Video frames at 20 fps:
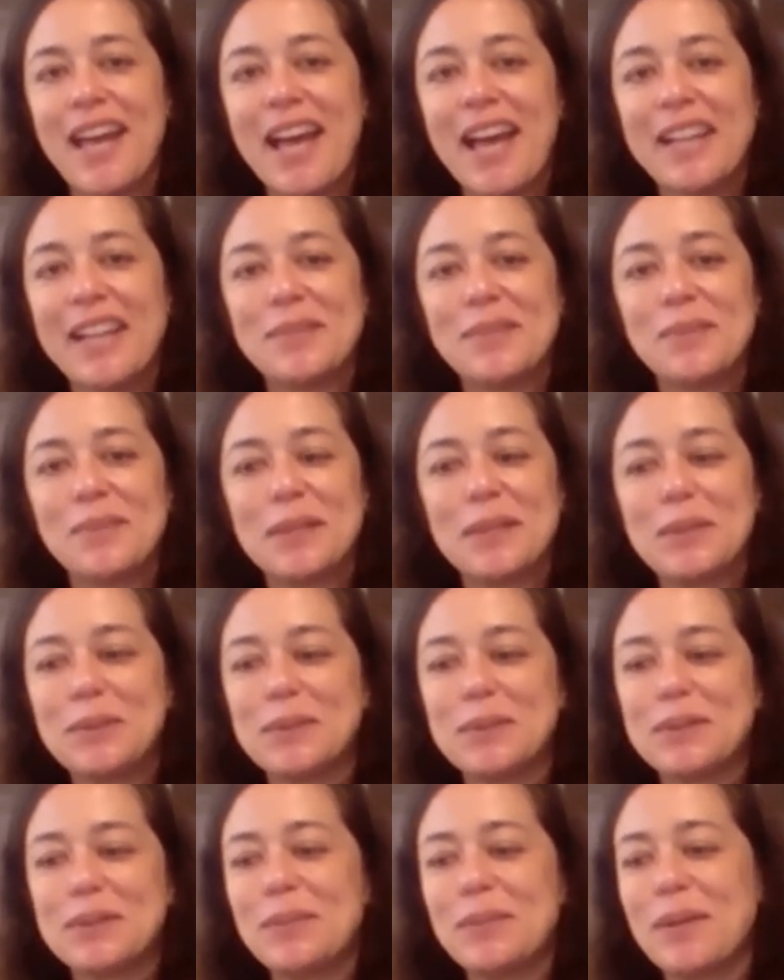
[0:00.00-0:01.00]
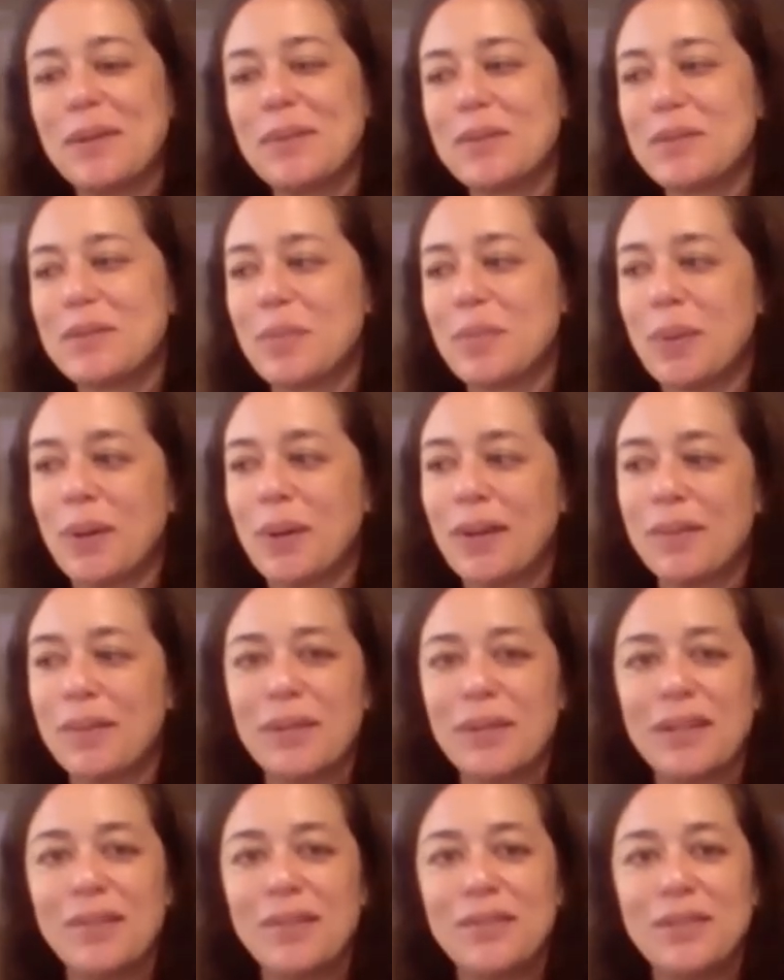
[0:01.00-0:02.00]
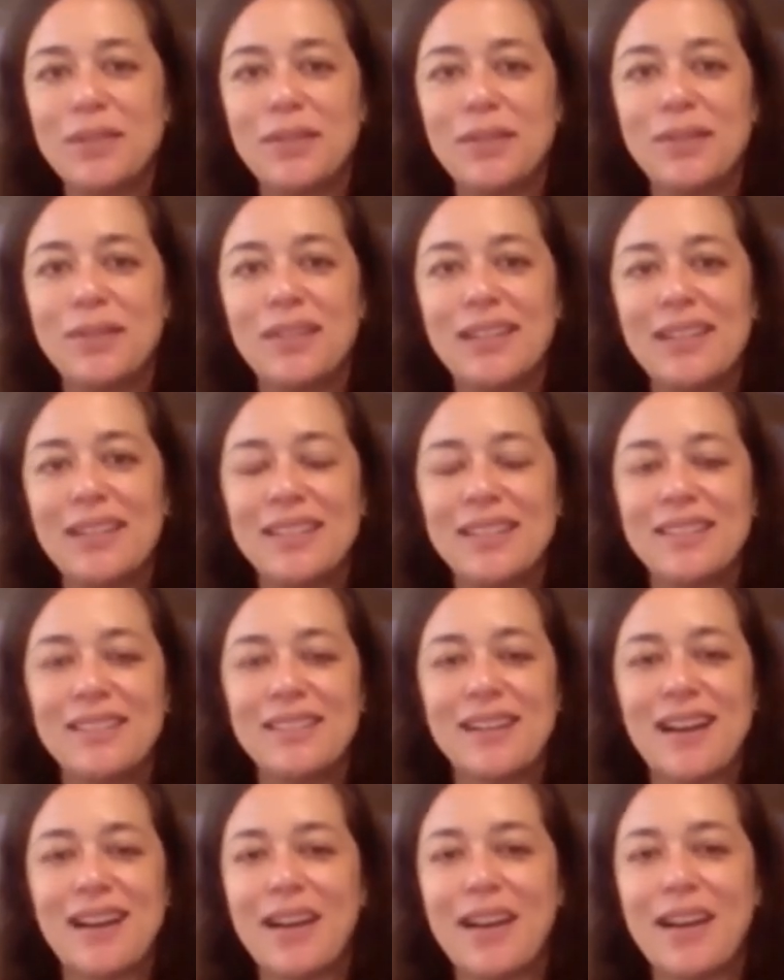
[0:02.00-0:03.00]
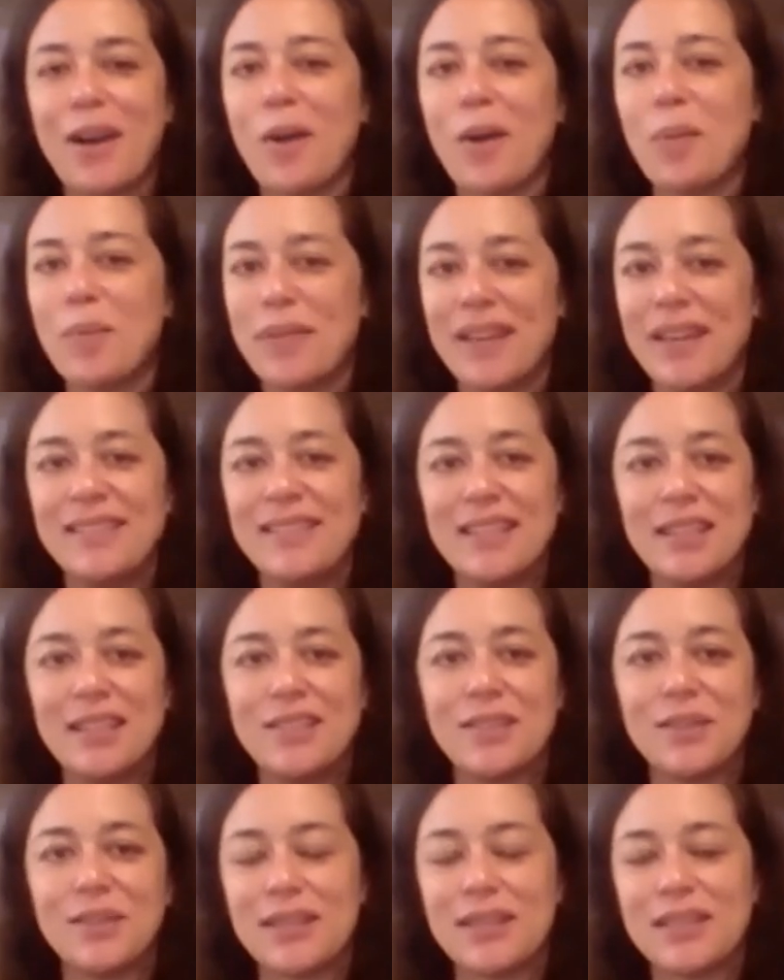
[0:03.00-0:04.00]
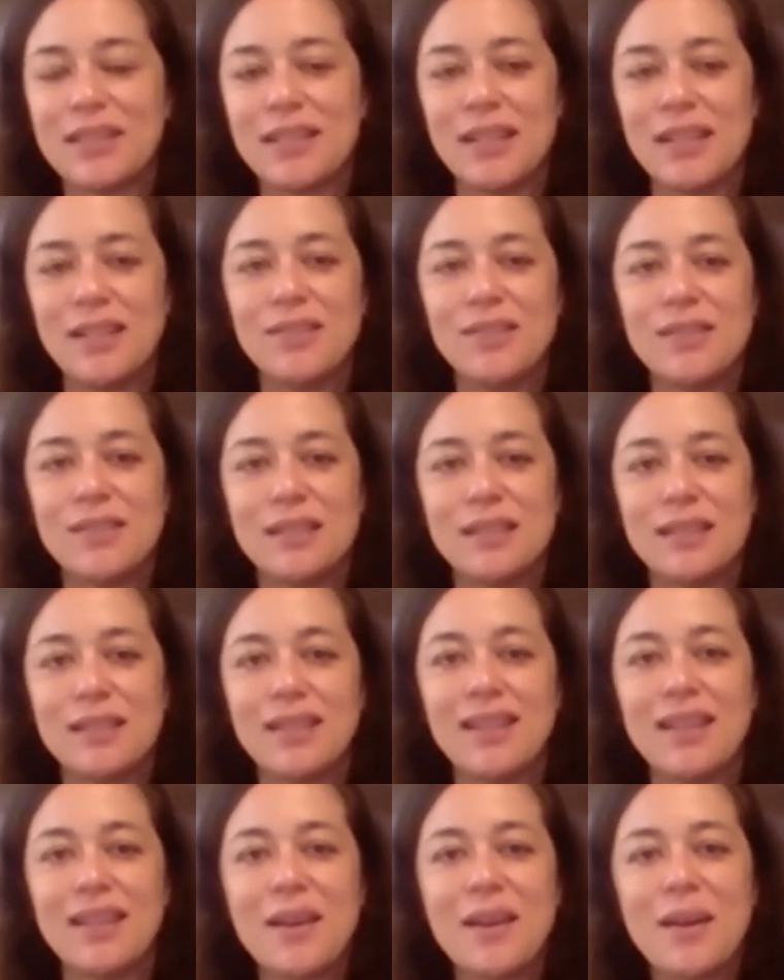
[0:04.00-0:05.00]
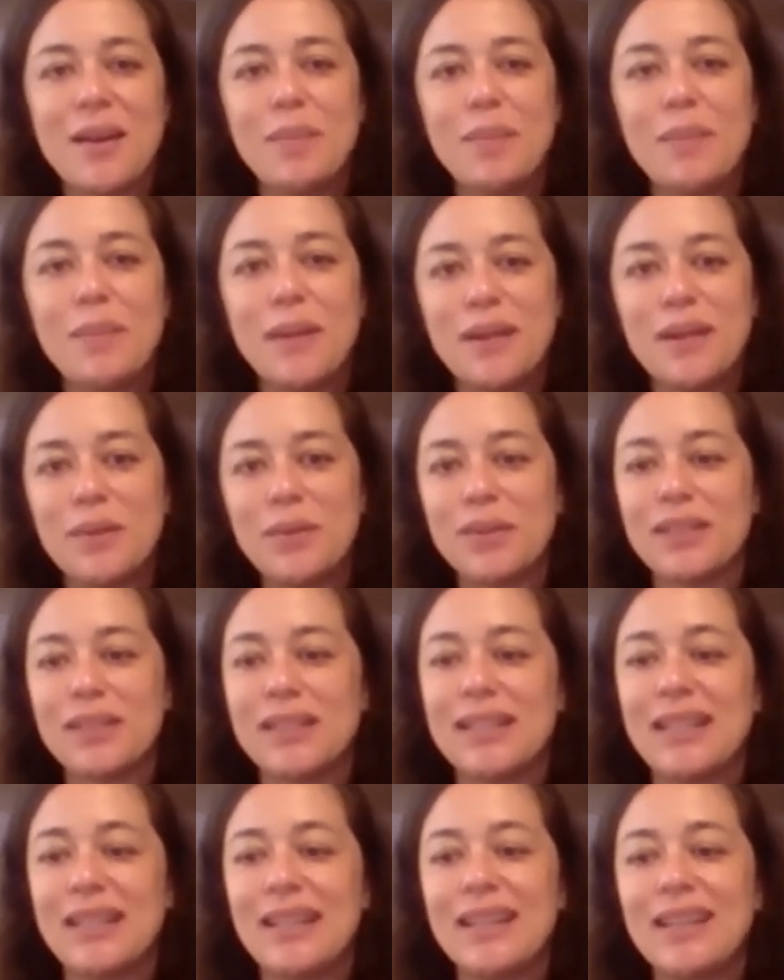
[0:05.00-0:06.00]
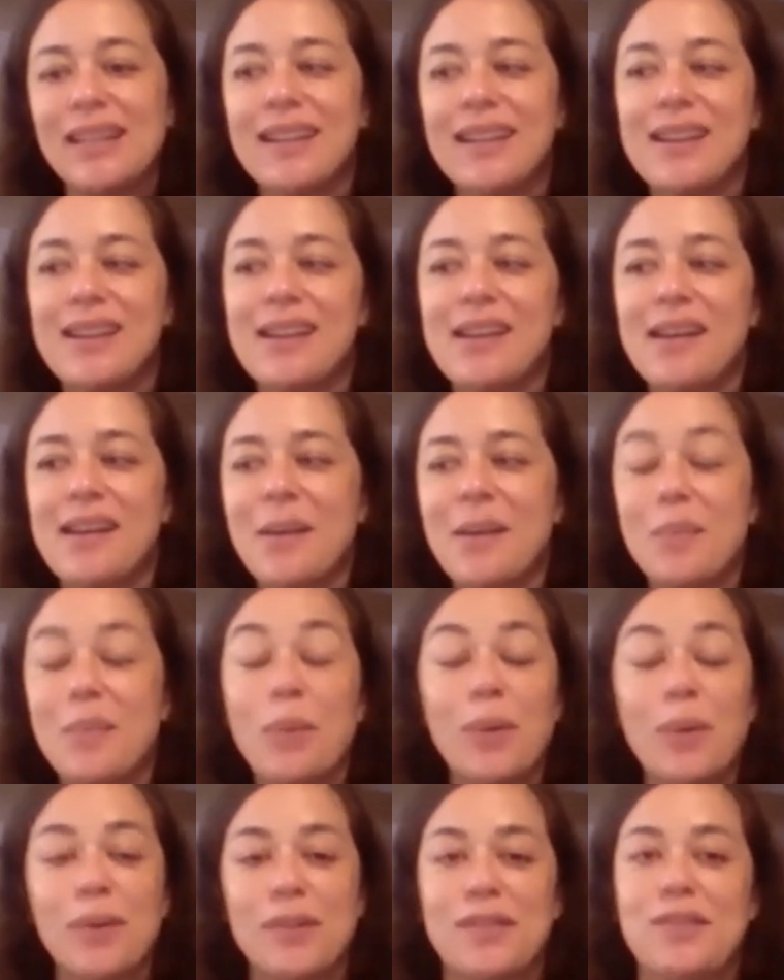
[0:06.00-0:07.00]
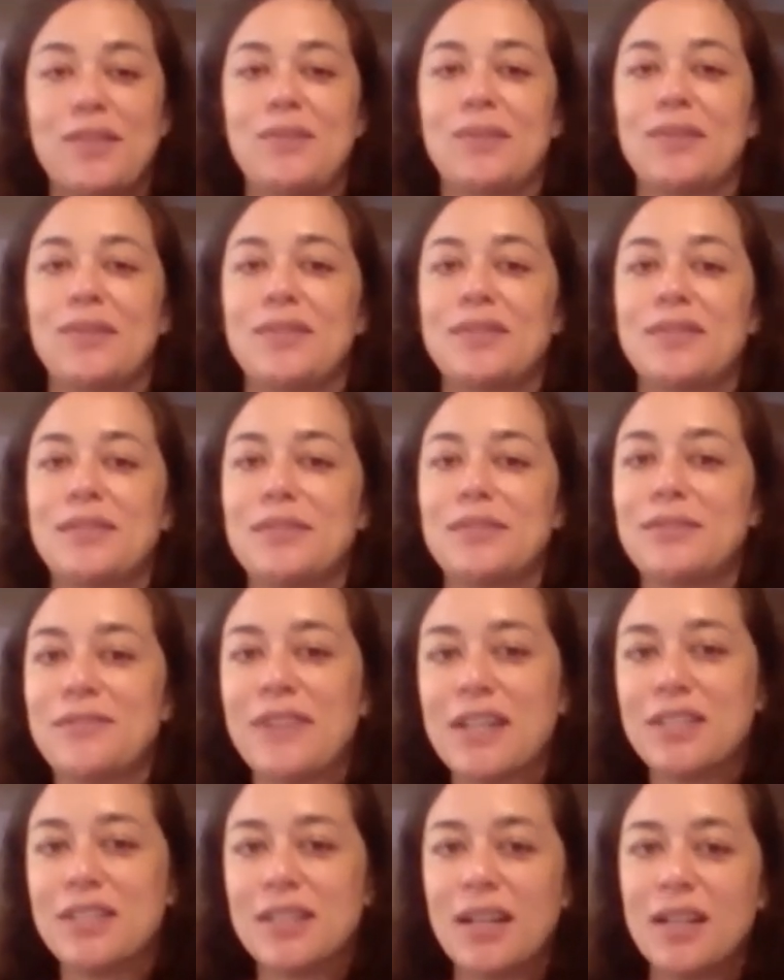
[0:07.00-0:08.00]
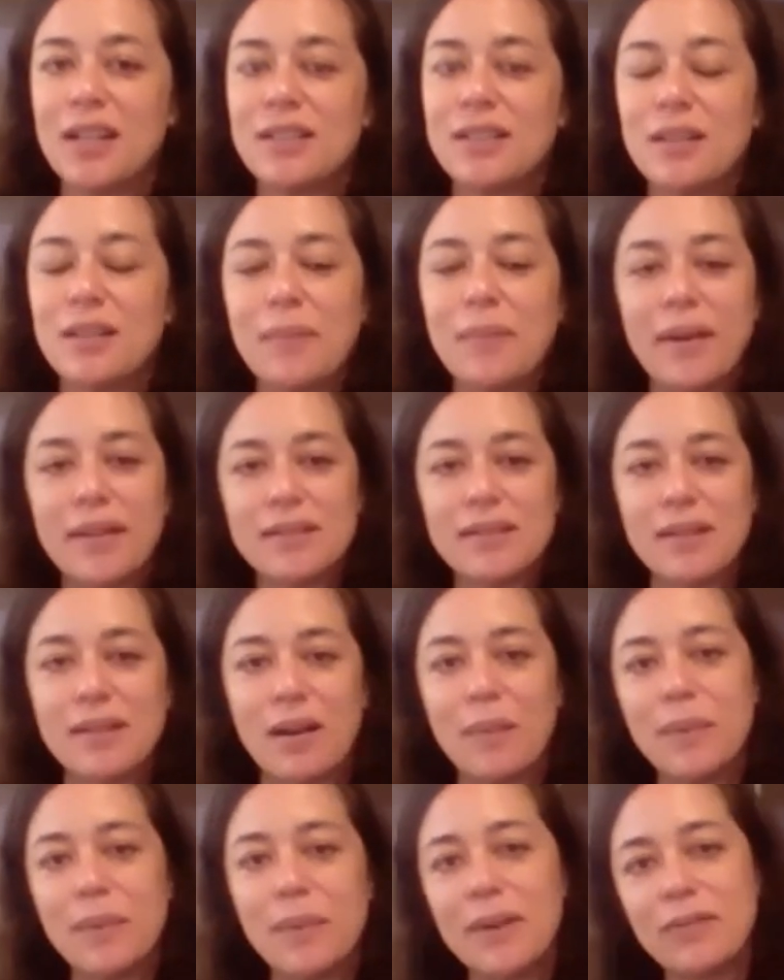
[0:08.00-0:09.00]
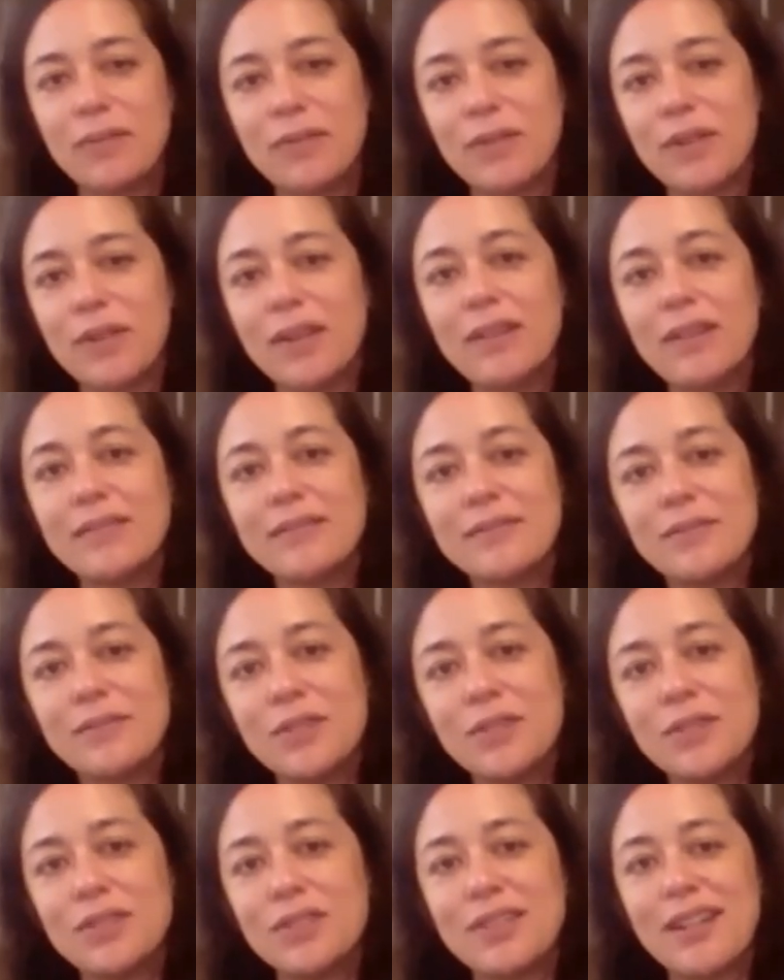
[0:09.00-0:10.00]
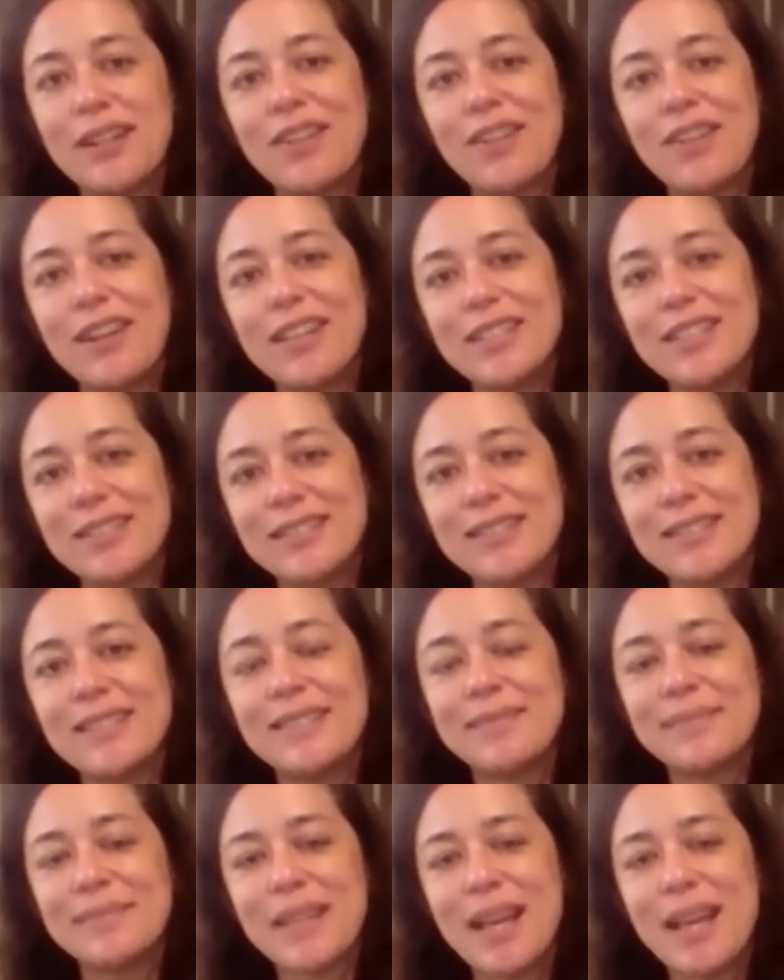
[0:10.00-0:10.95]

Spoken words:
it's really cool to be able to support what you do, and I hope that Densho continues to be a really important source of education about this topic for future generations.